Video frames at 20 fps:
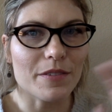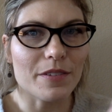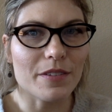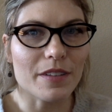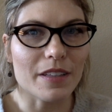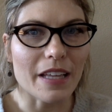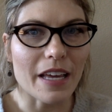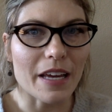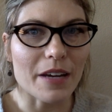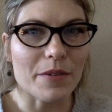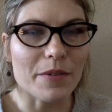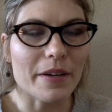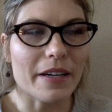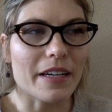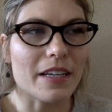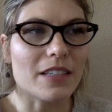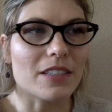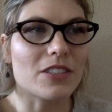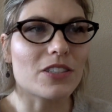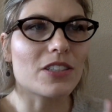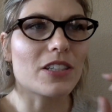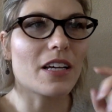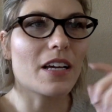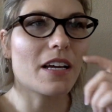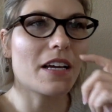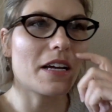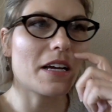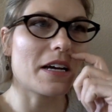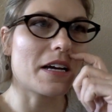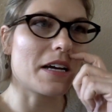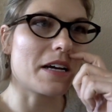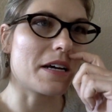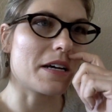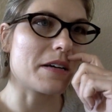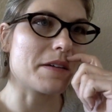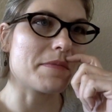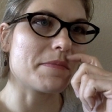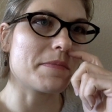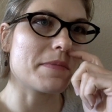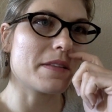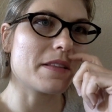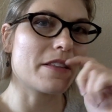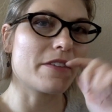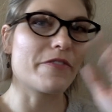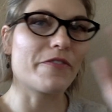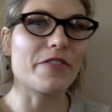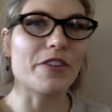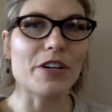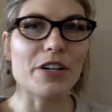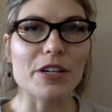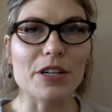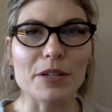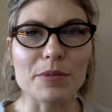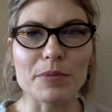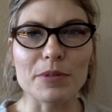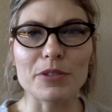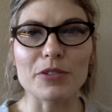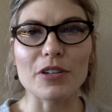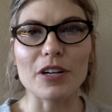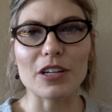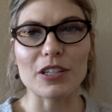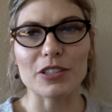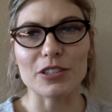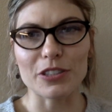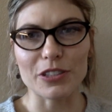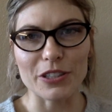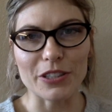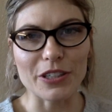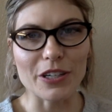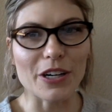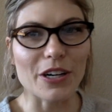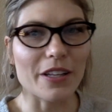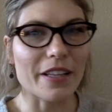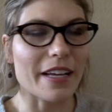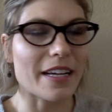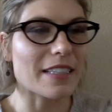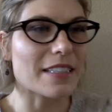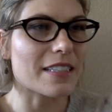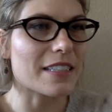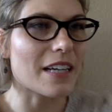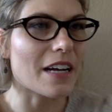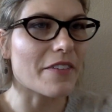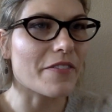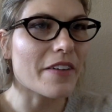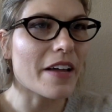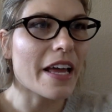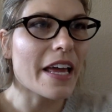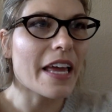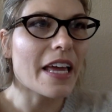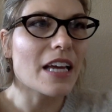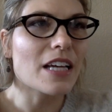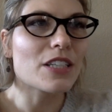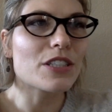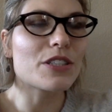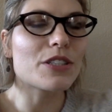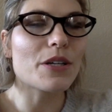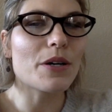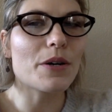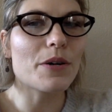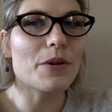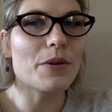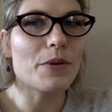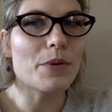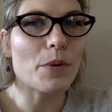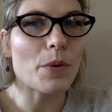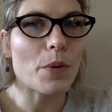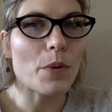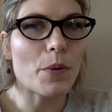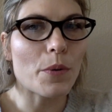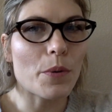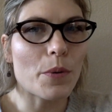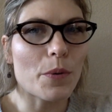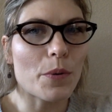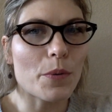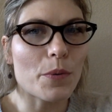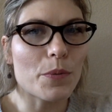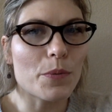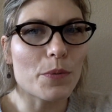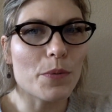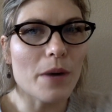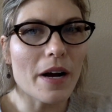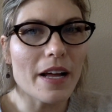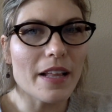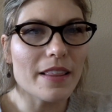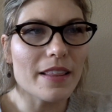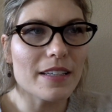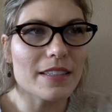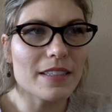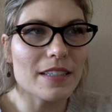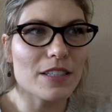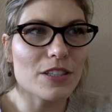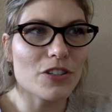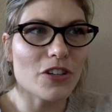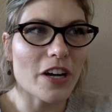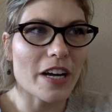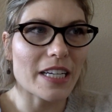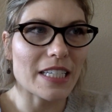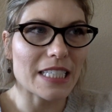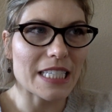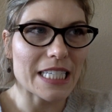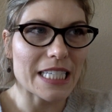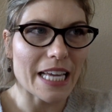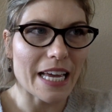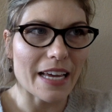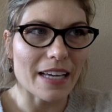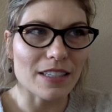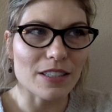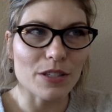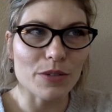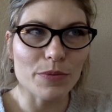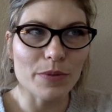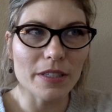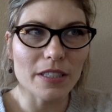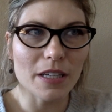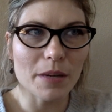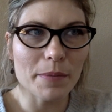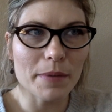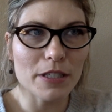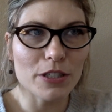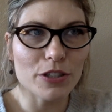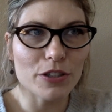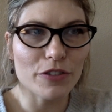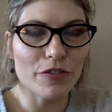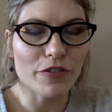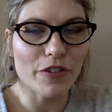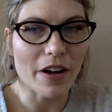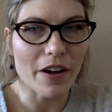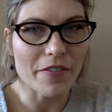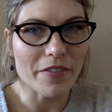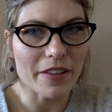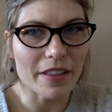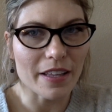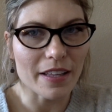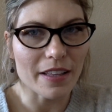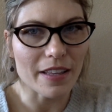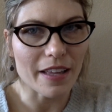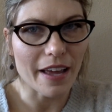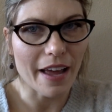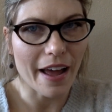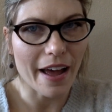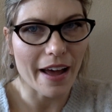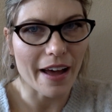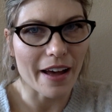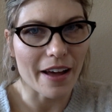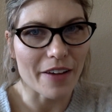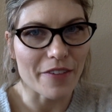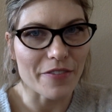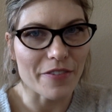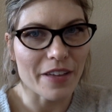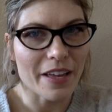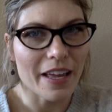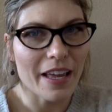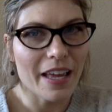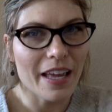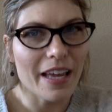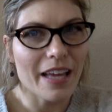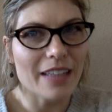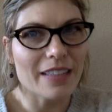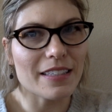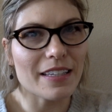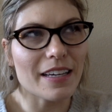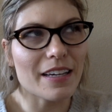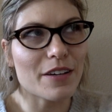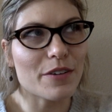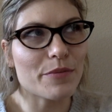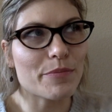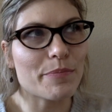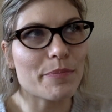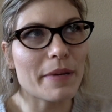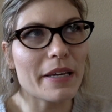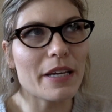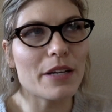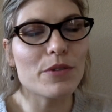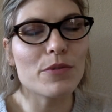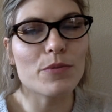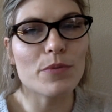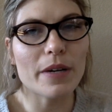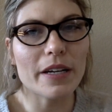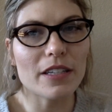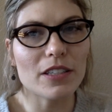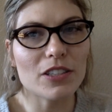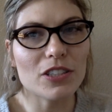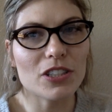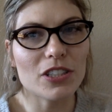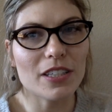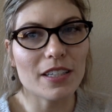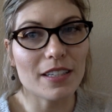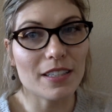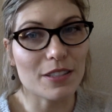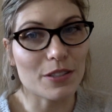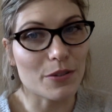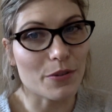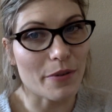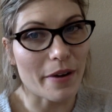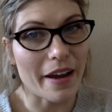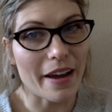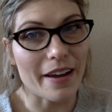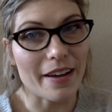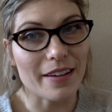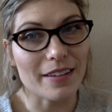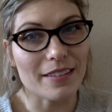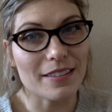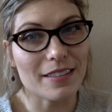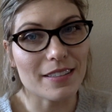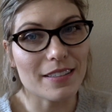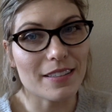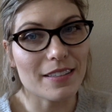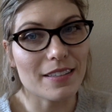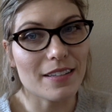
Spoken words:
language, the verb structure, all that stuff. So what this is trying to say is the rich can be sued for everything they have. It's like being rich is great